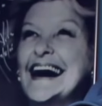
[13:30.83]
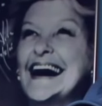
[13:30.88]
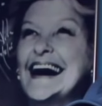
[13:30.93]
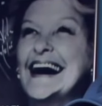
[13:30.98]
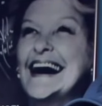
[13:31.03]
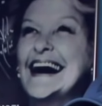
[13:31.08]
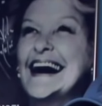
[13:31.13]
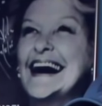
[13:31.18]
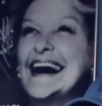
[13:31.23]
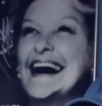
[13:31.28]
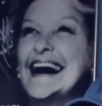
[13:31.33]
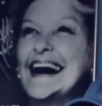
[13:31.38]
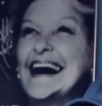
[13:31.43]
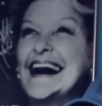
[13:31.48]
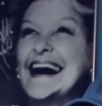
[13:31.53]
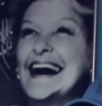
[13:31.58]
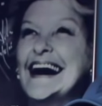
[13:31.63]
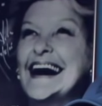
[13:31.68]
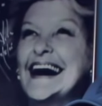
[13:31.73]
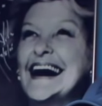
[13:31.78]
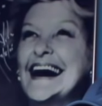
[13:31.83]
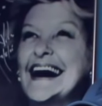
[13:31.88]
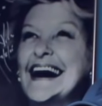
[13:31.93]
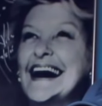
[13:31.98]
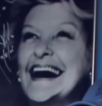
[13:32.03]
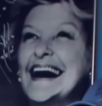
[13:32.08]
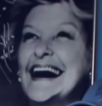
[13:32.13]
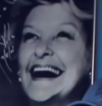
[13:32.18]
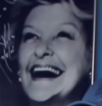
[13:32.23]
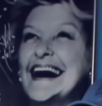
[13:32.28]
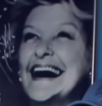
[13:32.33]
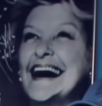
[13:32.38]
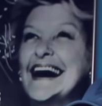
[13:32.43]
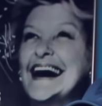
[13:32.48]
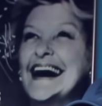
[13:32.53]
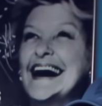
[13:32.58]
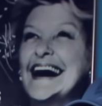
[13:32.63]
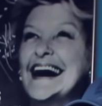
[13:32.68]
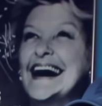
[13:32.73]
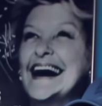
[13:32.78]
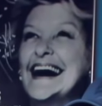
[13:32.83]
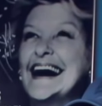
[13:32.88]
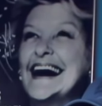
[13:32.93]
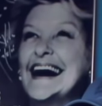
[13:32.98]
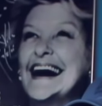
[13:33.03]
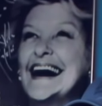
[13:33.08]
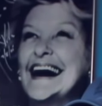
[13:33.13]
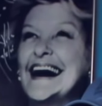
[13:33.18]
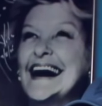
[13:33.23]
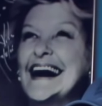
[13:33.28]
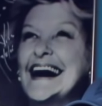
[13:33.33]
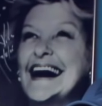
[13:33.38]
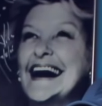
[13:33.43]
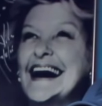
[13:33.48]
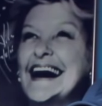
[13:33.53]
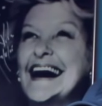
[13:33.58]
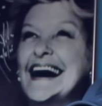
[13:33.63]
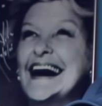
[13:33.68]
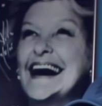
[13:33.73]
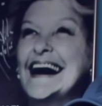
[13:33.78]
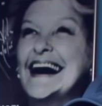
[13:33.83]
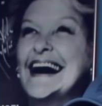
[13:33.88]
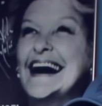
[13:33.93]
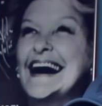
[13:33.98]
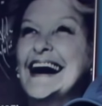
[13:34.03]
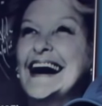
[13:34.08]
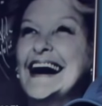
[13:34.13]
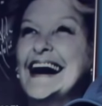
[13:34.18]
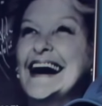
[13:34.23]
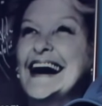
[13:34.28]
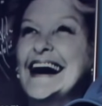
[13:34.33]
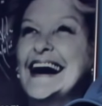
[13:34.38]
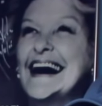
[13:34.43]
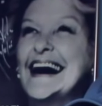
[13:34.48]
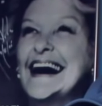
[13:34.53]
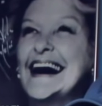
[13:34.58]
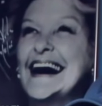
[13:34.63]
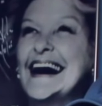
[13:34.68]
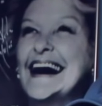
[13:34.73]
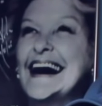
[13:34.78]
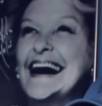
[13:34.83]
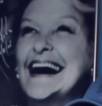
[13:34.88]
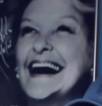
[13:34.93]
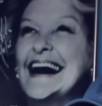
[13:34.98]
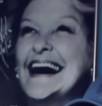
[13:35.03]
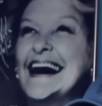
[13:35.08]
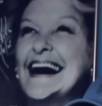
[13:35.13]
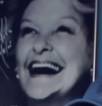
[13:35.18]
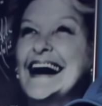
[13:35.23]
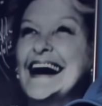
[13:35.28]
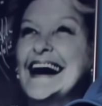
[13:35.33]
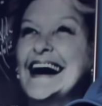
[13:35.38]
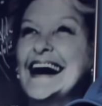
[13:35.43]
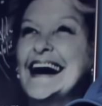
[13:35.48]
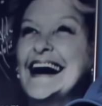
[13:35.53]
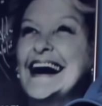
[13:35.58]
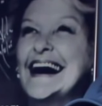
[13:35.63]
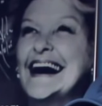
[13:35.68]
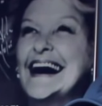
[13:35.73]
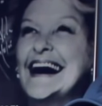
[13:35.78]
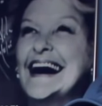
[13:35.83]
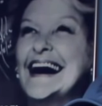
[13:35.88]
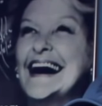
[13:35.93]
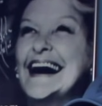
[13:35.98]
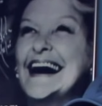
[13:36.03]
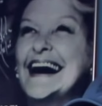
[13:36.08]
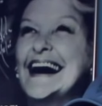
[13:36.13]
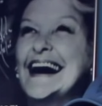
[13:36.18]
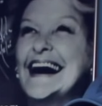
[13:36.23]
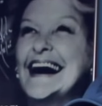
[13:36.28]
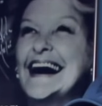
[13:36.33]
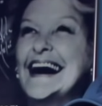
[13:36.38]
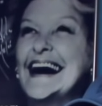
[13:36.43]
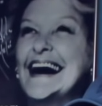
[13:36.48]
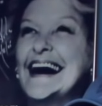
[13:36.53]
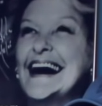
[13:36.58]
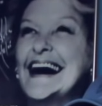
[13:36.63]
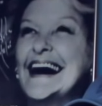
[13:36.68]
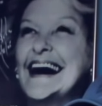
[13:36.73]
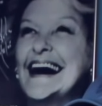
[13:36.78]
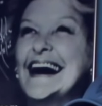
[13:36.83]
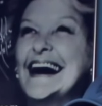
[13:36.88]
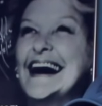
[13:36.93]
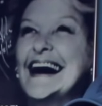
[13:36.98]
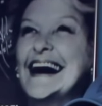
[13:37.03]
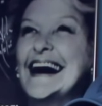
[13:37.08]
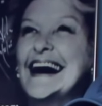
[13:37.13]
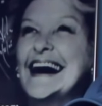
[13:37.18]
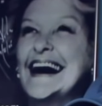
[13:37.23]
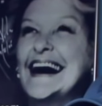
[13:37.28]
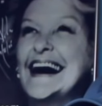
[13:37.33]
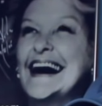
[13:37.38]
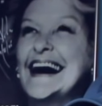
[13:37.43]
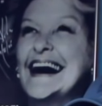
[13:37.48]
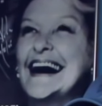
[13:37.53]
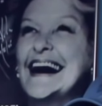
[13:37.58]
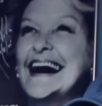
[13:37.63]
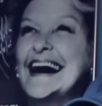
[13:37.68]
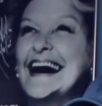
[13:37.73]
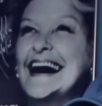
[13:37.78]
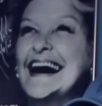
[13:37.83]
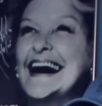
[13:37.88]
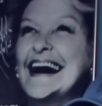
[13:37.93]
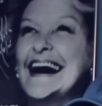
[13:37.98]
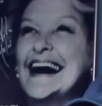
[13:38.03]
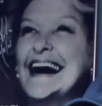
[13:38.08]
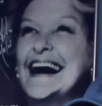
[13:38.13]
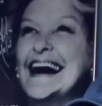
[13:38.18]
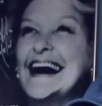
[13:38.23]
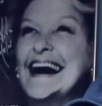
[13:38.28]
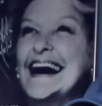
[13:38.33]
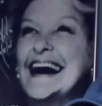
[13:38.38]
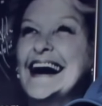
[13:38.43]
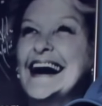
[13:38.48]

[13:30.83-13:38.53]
[no speech]